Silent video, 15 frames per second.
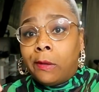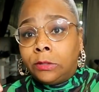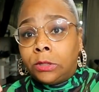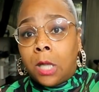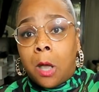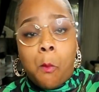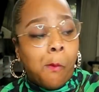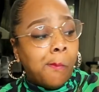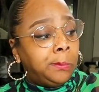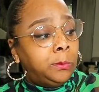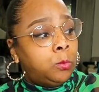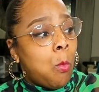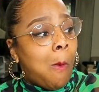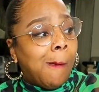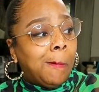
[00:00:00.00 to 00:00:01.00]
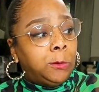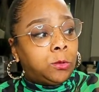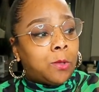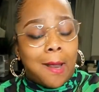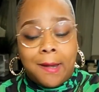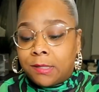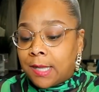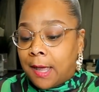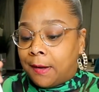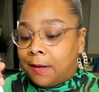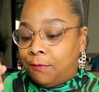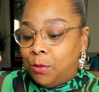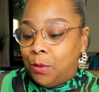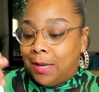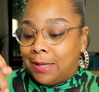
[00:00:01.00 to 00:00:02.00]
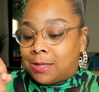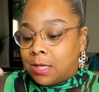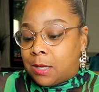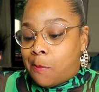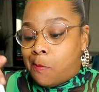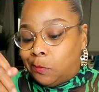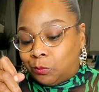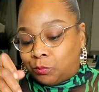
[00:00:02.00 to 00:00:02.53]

So, try this out if you're into